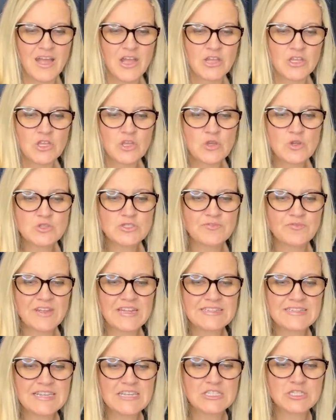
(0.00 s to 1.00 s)
Huge
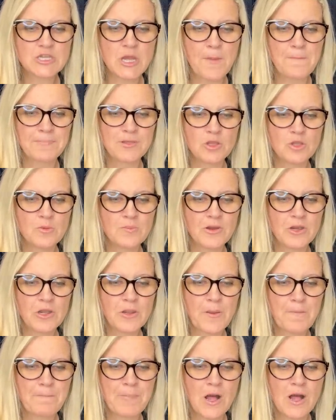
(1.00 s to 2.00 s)
vintage
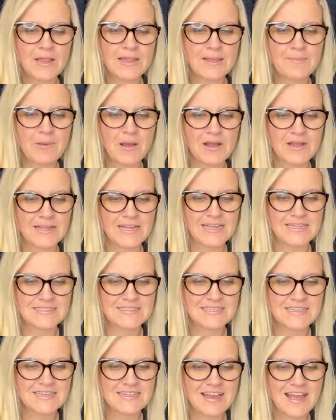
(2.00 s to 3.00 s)
Bluebird Polly
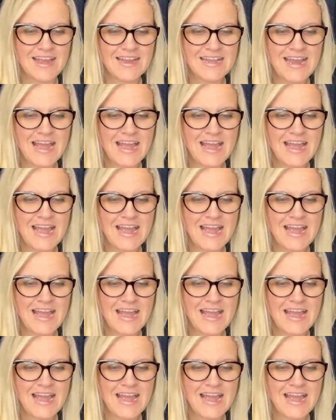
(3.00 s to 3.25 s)
Pocket, nine